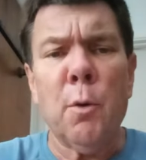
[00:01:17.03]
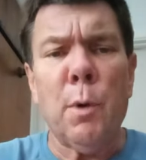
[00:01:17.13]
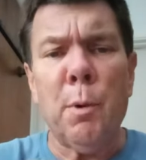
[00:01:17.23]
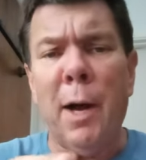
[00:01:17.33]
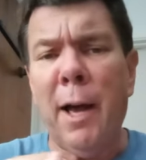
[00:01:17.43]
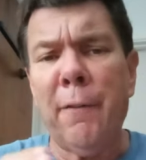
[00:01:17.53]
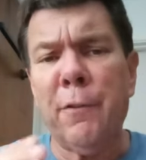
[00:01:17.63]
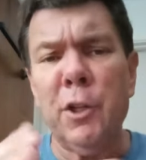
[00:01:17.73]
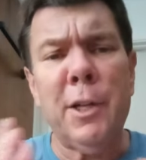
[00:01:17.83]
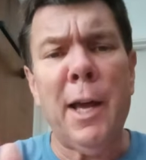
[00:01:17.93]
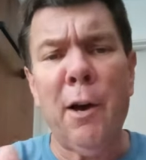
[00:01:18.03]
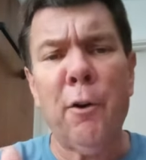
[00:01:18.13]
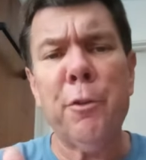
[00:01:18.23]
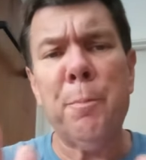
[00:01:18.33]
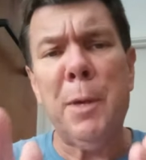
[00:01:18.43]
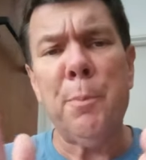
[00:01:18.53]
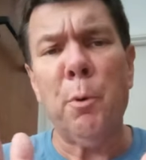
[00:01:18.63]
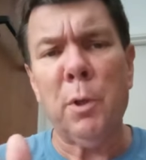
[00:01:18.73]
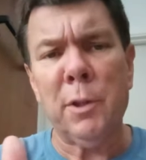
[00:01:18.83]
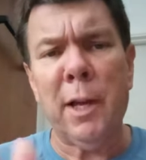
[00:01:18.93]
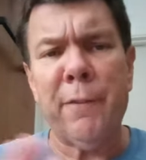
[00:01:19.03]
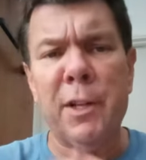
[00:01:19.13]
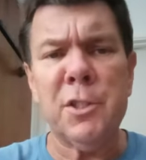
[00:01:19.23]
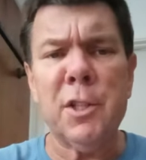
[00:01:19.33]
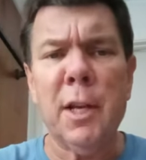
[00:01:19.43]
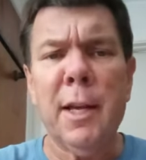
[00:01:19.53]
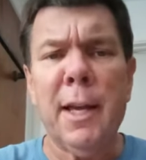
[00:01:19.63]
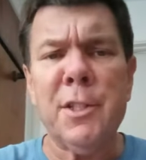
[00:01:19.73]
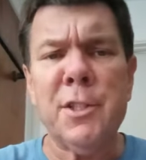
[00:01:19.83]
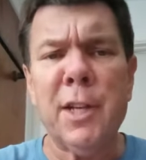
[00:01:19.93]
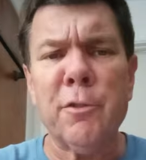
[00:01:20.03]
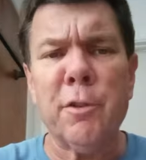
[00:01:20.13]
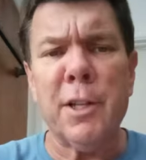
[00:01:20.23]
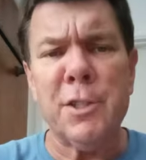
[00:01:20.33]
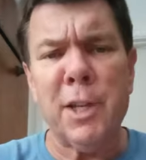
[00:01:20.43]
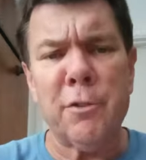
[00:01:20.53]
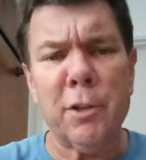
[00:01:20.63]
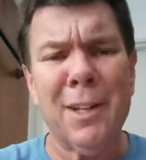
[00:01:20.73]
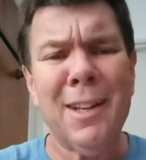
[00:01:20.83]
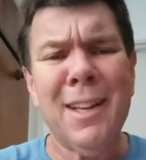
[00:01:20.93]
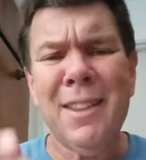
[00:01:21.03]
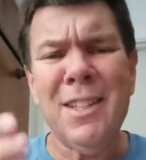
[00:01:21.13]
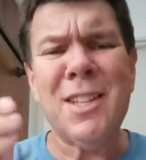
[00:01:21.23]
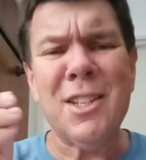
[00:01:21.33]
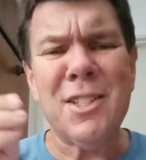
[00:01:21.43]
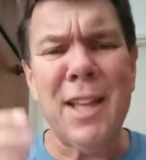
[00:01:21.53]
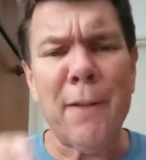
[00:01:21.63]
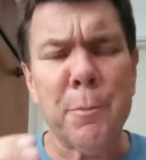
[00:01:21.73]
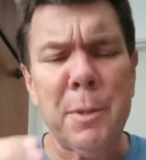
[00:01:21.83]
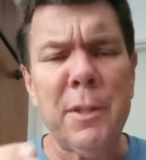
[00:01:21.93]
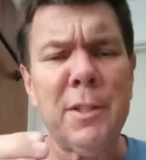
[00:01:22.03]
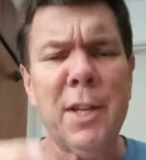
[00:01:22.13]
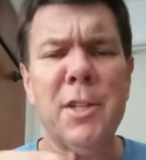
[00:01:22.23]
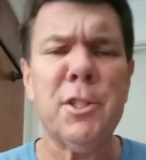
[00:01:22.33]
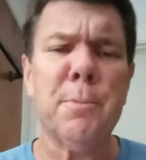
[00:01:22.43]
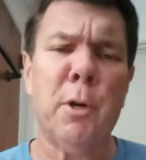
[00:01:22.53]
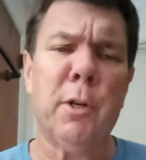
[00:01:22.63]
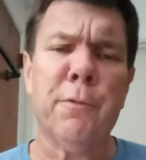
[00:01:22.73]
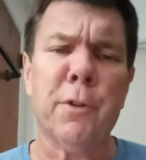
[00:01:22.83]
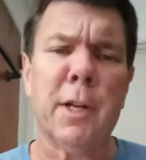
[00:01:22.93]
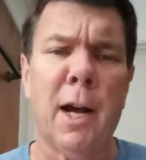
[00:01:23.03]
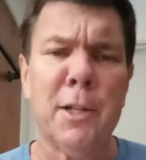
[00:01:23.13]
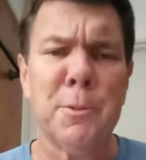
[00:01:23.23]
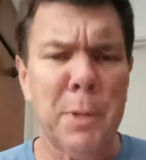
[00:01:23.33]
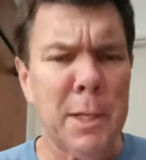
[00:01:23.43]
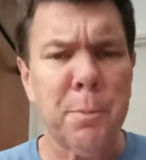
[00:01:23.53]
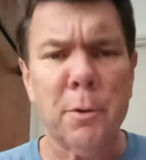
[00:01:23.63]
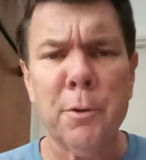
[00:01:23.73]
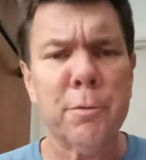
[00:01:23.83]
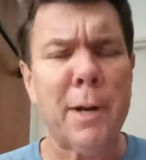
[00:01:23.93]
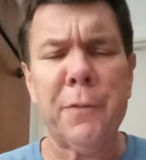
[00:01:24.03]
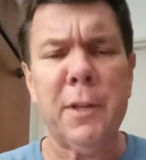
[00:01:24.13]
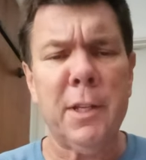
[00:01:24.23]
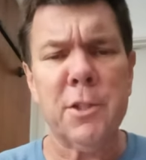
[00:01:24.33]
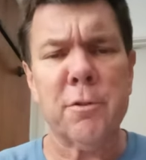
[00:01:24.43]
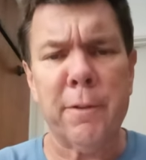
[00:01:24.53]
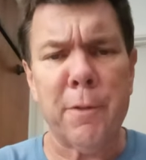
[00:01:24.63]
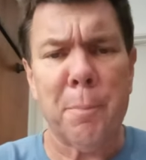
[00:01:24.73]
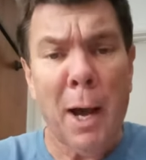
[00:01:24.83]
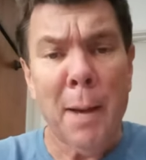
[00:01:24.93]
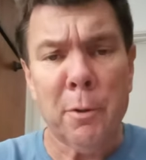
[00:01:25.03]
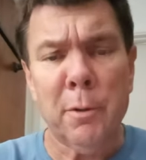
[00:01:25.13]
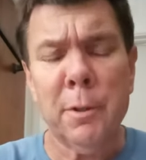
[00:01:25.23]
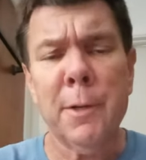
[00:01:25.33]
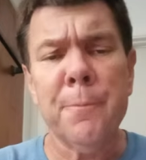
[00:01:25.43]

We will have good health. People will love us, etc., etc. This has never been the testimony for God's people throughout the history of the Bible.